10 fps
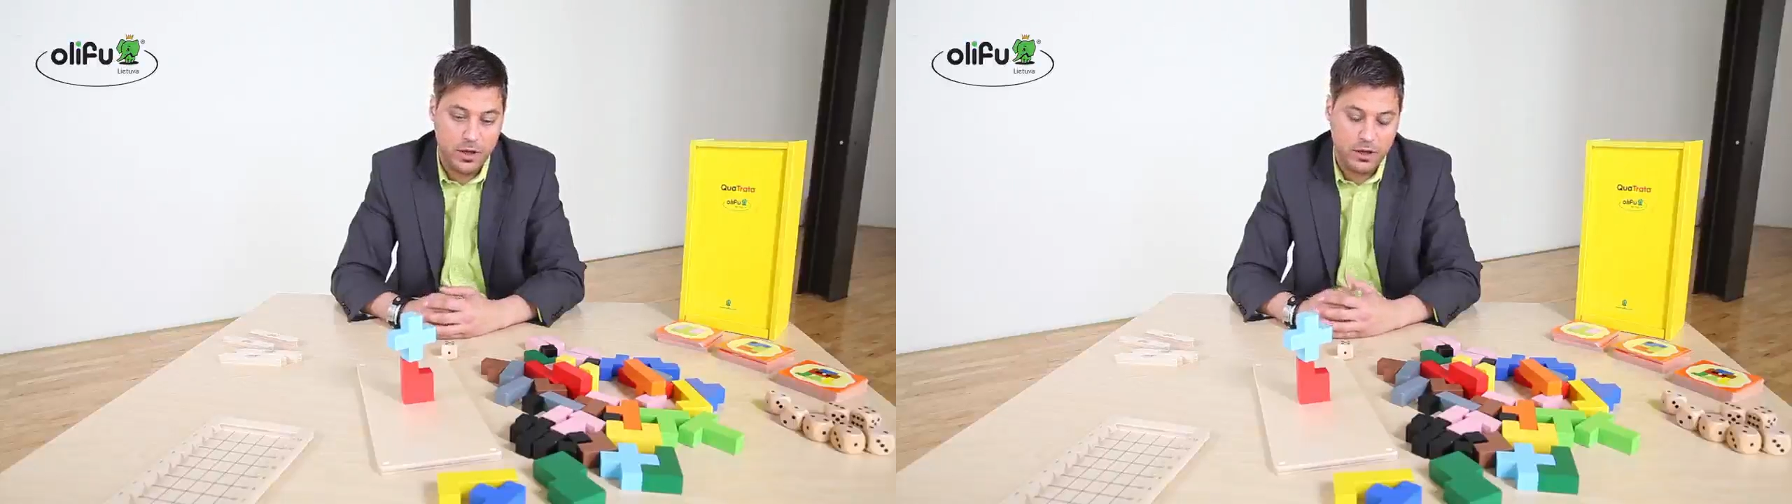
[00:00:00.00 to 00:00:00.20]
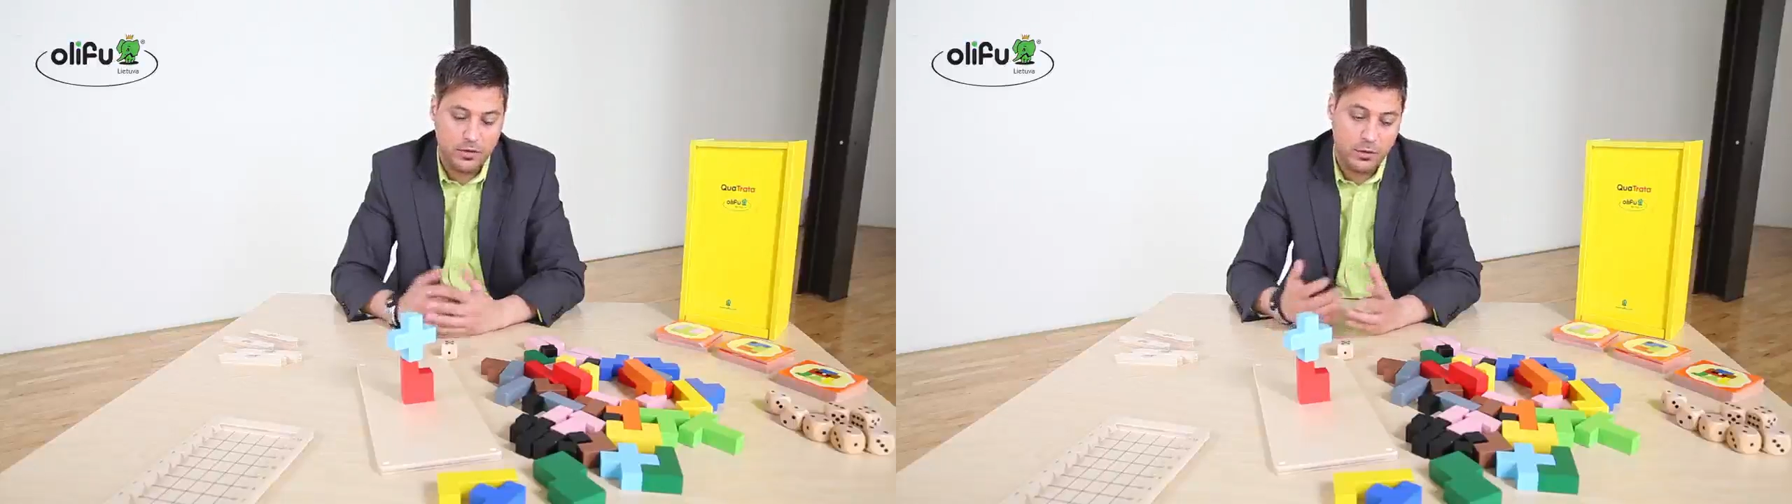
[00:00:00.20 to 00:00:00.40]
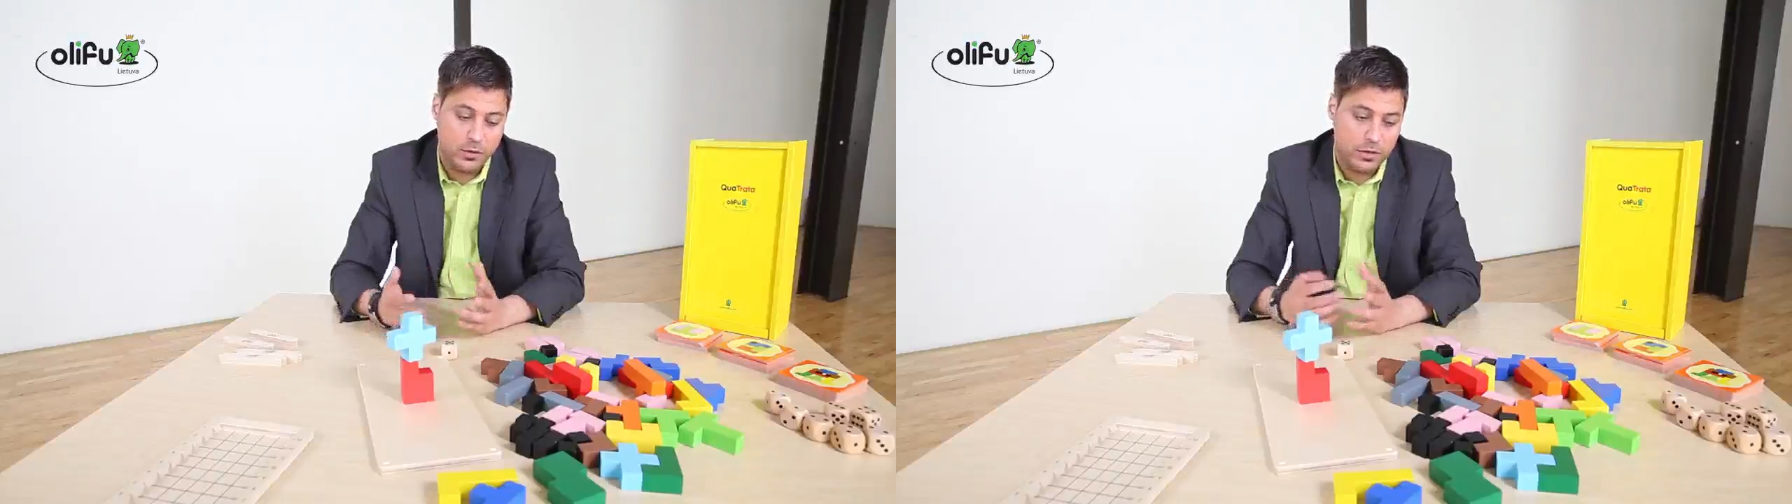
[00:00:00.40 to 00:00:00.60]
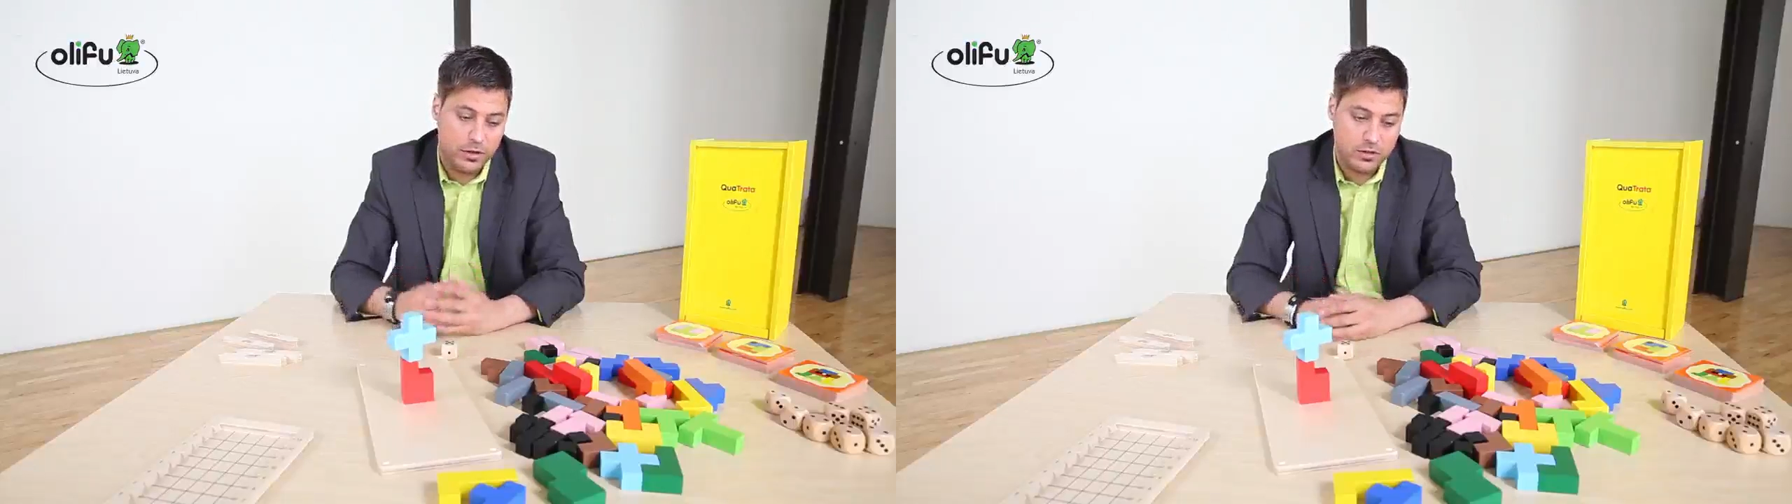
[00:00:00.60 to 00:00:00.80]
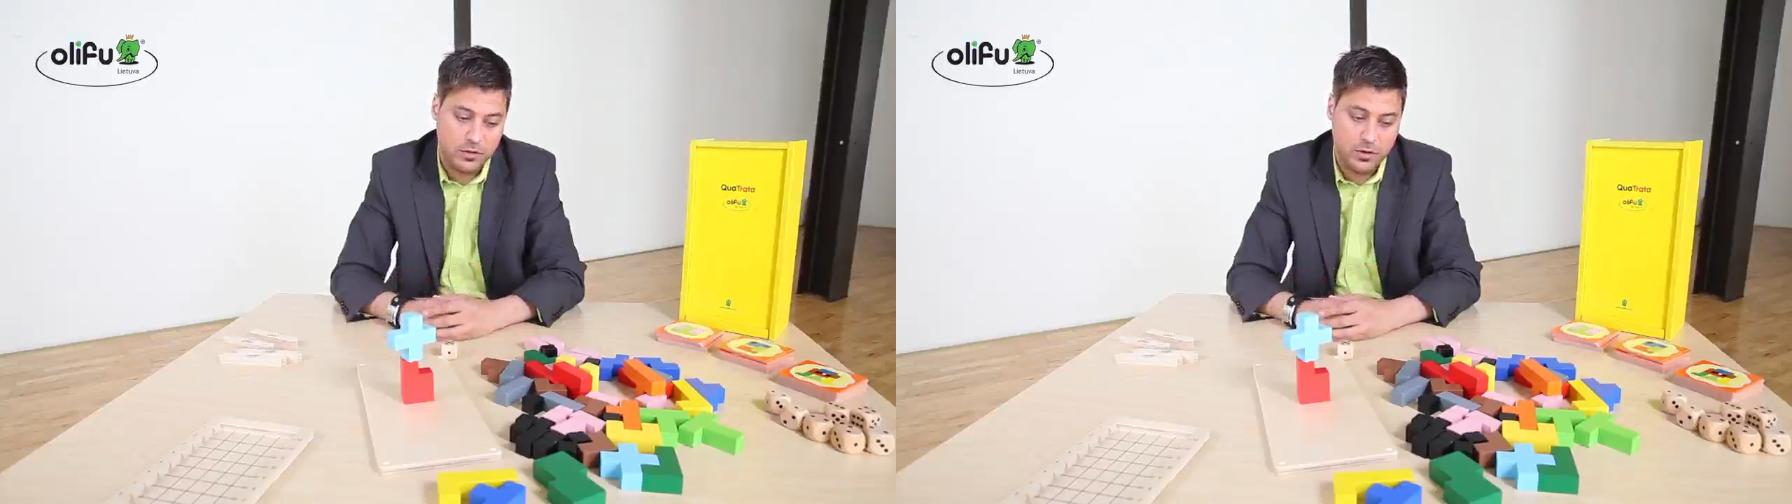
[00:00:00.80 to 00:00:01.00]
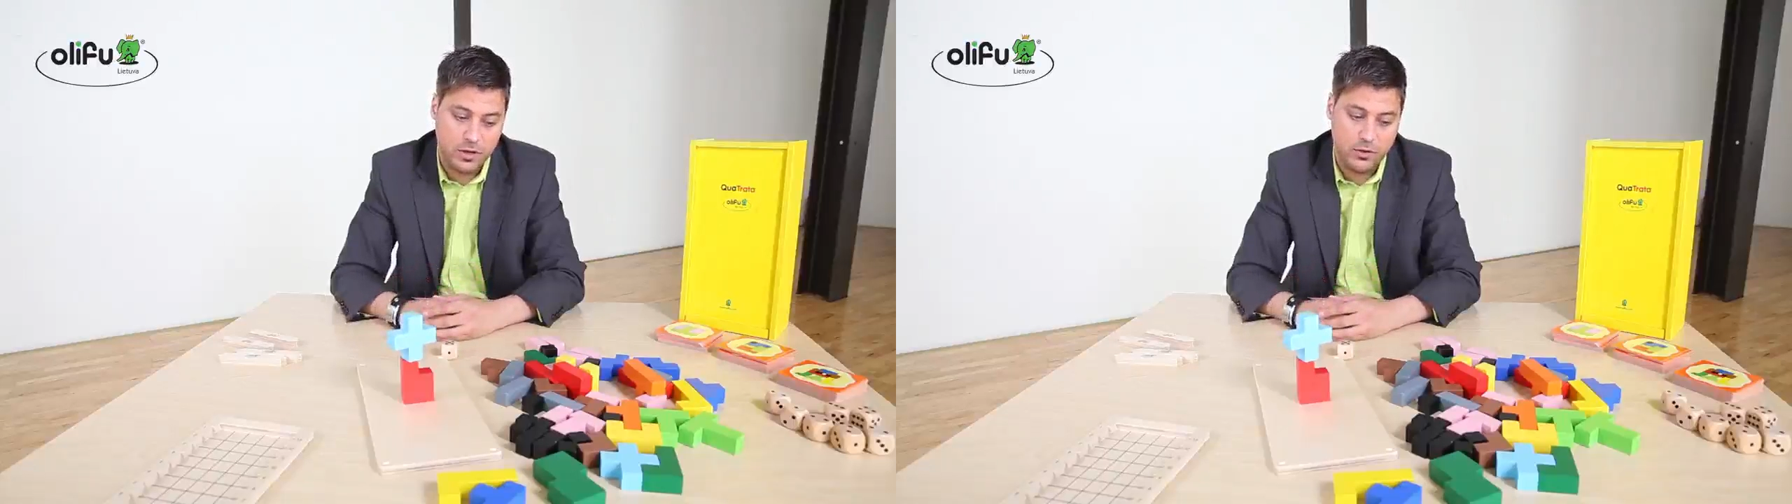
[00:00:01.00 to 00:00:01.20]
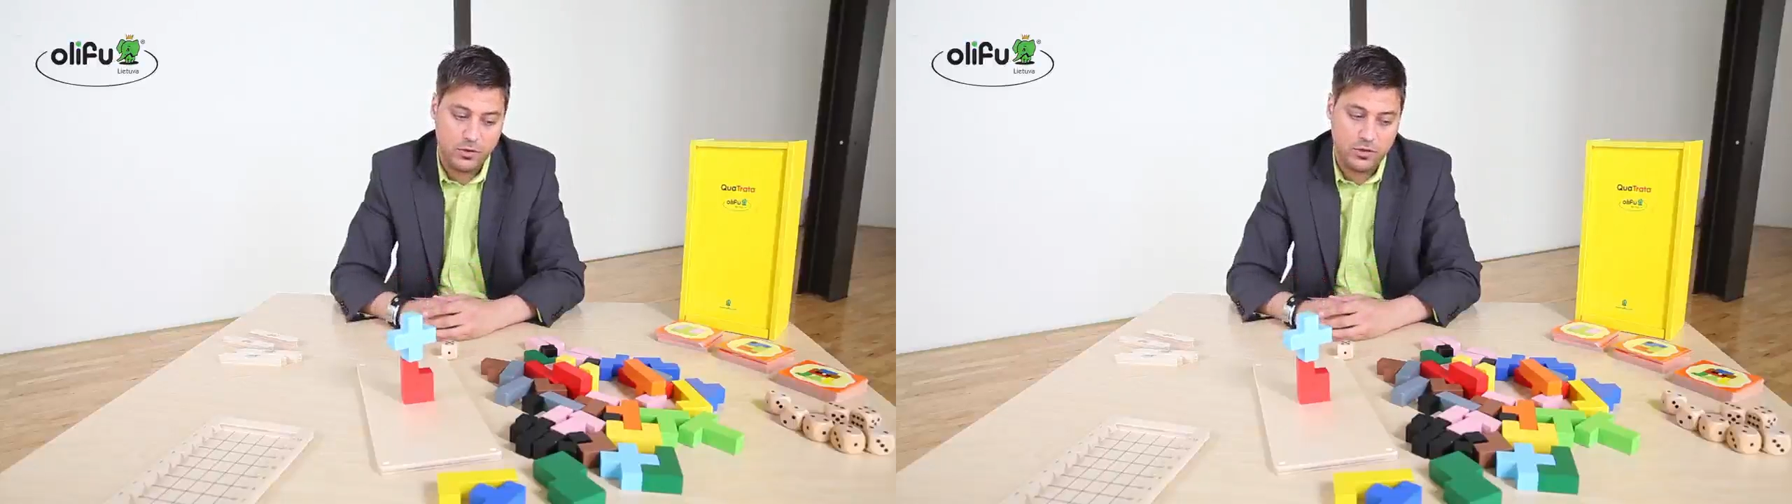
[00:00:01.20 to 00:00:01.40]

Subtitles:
and the good thing is you can use